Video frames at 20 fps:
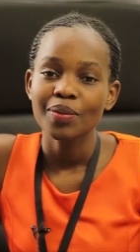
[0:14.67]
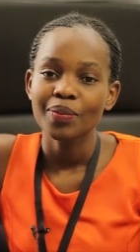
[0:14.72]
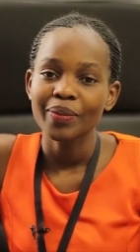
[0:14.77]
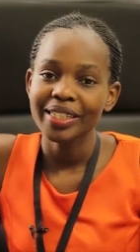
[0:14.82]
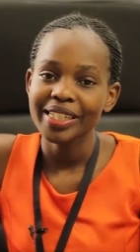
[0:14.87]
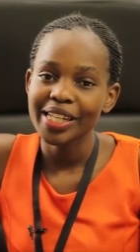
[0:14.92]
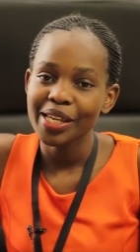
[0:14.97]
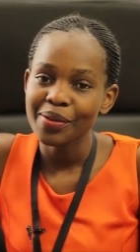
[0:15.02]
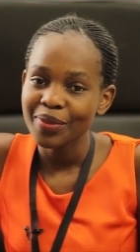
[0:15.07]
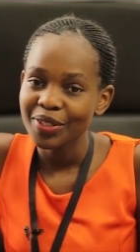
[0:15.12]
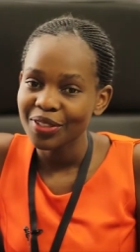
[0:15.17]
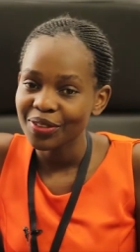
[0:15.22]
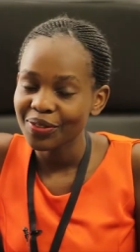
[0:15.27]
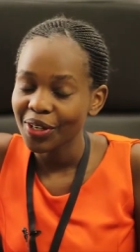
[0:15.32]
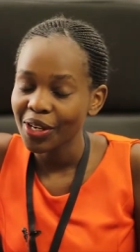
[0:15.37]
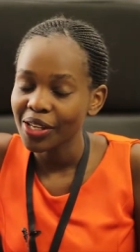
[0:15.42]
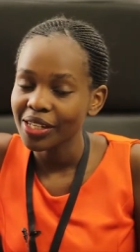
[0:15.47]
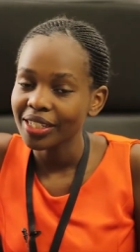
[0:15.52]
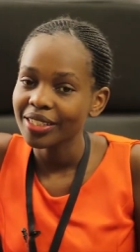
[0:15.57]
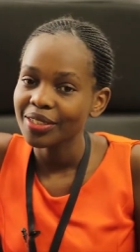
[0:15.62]
My name is
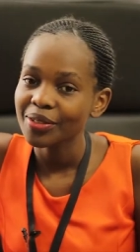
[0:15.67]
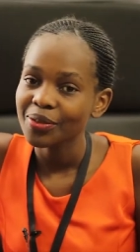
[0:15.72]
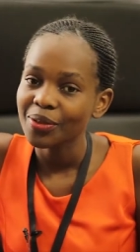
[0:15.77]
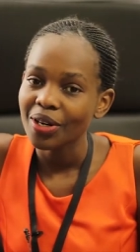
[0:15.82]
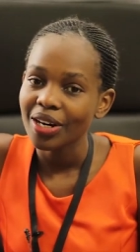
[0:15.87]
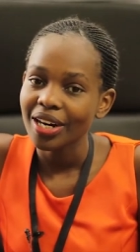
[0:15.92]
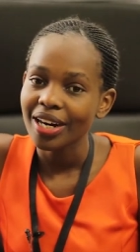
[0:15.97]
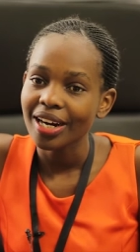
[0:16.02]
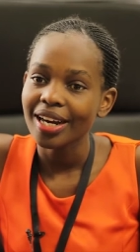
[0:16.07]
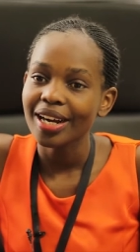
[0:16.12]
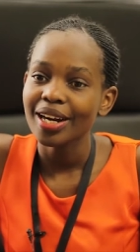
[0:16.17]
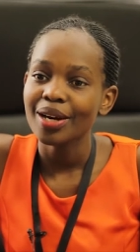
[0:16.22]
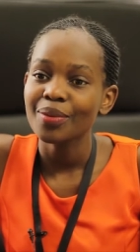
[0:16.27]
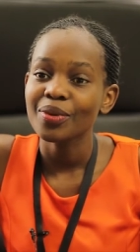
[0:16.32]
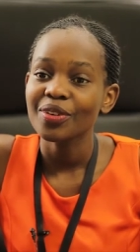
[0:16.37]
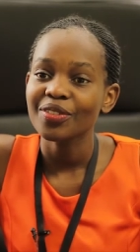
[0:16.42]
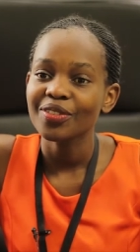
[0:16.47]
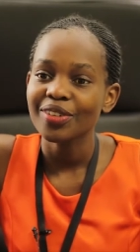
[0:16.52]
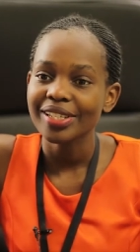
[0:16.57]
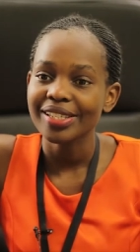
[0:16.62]
Viola Nuwaha. I'm
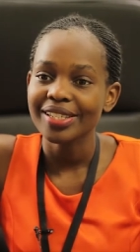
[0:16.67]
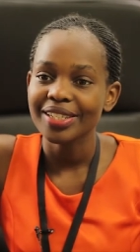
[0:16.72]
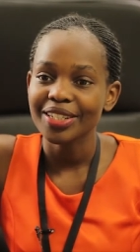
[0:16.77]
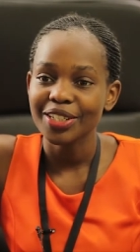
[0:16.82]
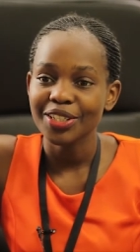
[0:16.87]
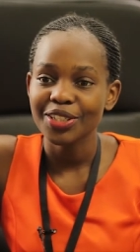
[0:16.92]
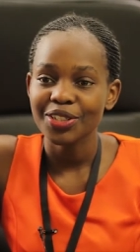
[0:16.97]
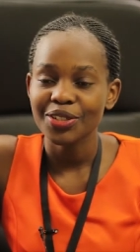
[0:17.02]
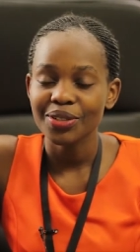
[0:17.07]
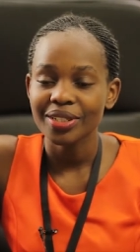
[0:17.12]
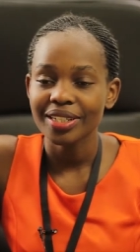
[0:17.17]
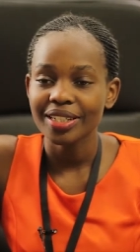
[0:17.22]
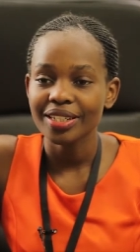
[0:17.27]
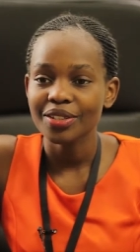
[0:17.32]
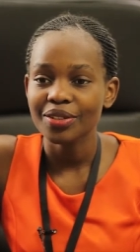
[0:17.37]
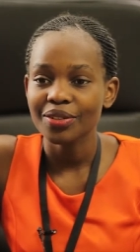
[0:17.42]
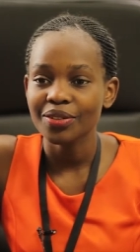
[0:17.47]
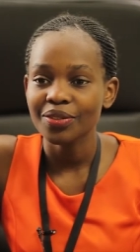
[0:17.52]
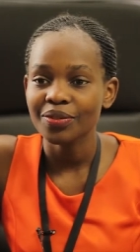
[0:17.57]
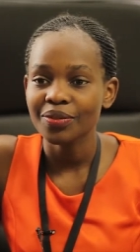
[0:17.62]
a first year
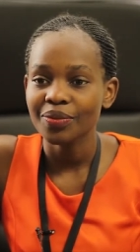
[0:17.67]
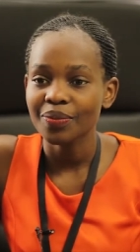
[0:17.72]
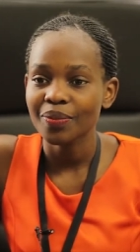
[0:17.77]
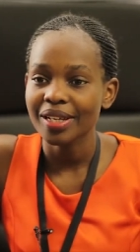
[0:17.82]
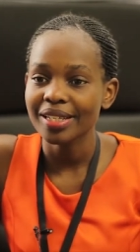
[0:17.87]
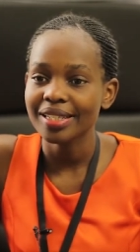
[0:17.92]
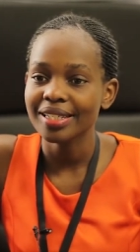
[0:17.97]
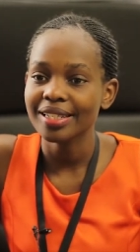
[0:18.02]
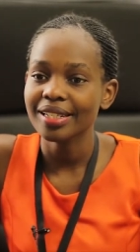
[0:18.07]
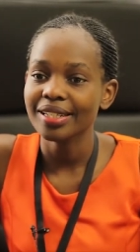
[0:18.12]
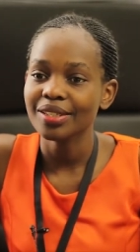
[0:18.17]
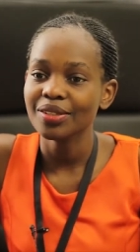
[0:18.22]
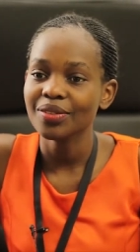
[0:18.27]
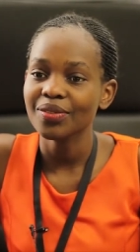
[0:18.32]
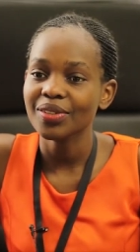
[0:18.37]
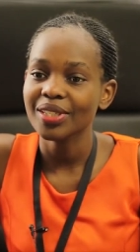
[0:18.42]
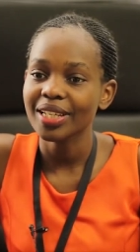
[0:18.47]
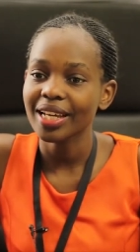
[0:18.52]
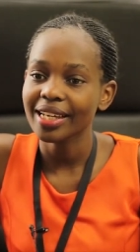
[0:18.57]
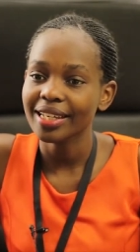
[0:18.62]
student of Masters of
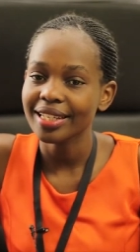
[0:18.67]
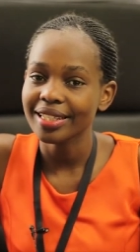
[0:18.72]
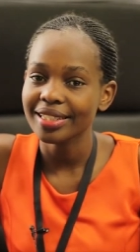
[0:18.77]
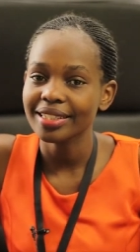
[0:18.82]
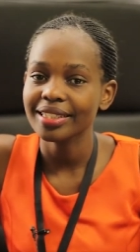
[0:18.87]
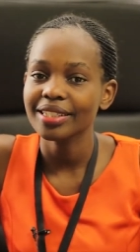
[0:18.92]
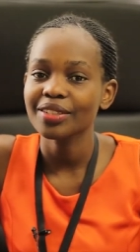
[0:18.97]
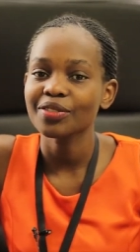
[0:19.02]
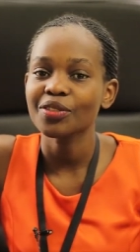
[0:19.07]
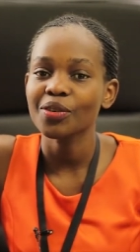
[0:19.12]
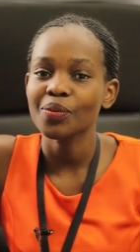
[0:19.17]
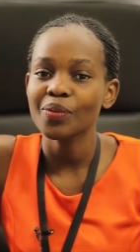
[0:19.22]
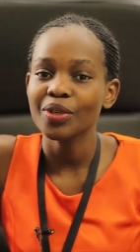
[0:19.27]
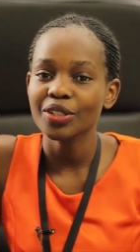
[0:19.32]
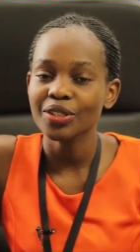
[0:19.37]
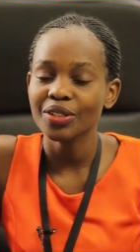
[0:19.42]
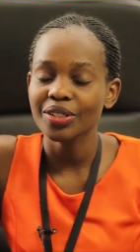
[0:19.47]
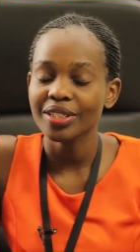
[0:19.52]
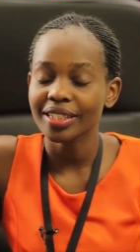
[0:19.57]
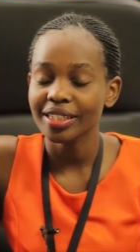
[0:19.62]
Science in
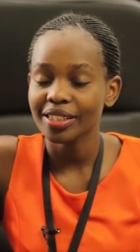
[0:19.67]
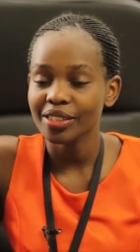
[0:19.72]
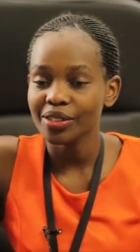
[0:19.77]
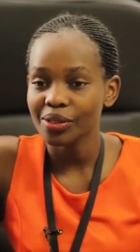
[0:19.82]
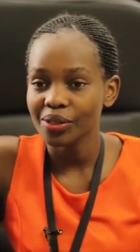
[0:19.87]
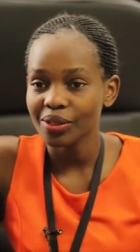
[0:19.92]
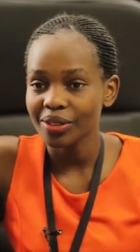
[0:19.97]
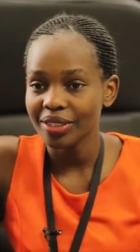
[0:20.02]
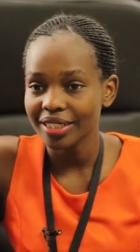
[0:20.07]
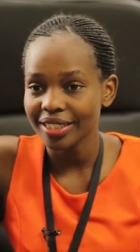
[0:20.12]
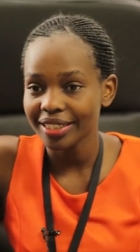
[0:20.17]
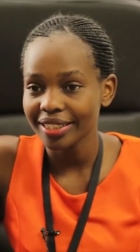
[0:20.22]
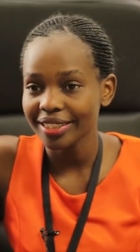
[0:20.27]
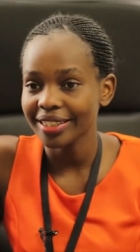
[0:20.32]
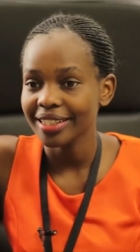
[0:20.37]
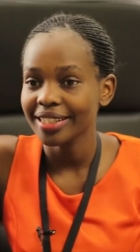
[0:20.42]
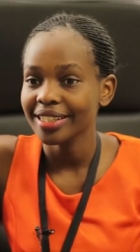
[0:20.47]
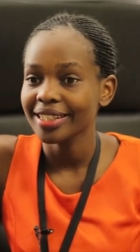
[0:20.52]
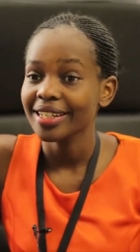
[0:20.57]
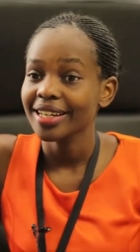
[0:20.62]
Information Technology
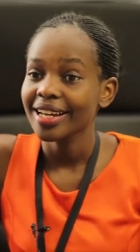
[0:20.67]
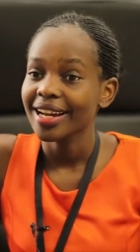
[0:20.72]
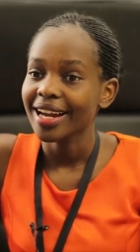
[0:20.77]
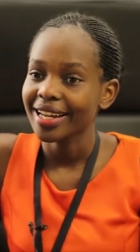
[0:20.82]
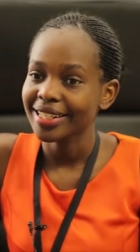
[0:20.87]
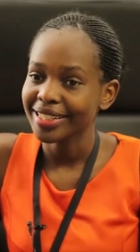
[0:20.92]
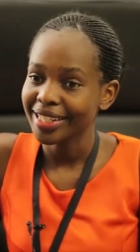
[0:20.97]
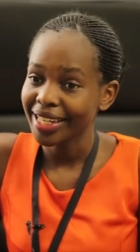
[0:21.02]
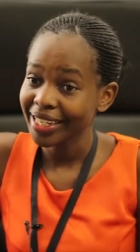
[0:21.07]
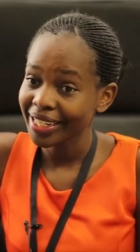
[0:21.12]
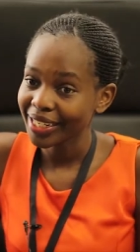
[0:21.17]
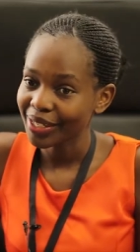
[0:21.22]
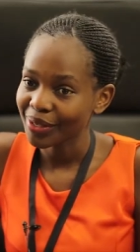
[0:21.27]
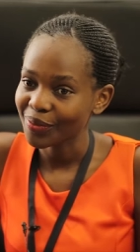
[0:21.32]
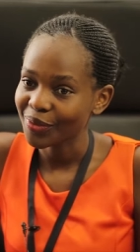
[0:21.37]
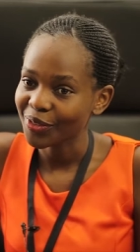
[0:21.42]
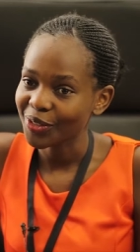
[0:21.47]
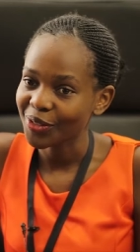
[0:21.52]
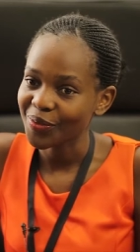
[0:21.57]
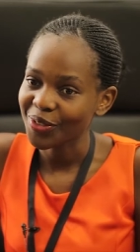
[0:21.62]
and I come
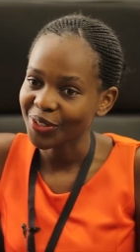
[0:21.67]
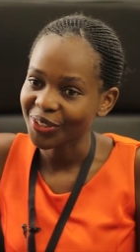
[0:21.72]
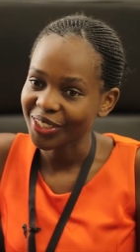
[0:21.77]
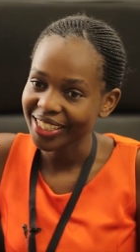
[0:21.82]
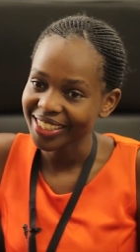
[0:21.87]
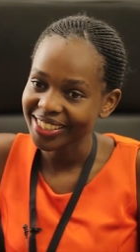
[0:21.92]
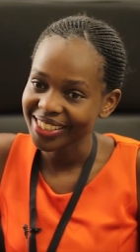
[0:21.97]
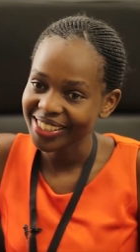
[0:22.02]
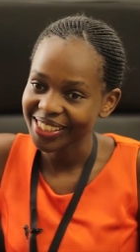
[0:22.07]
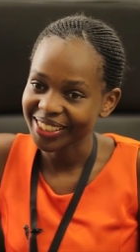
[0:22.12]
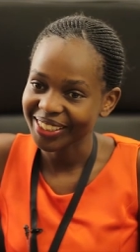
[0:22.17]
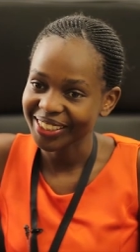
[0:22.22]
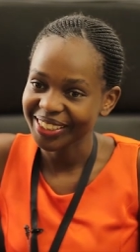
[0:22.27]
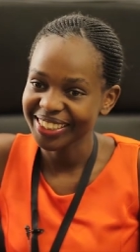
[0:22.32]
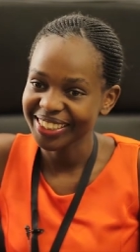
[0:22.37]
from Uganda.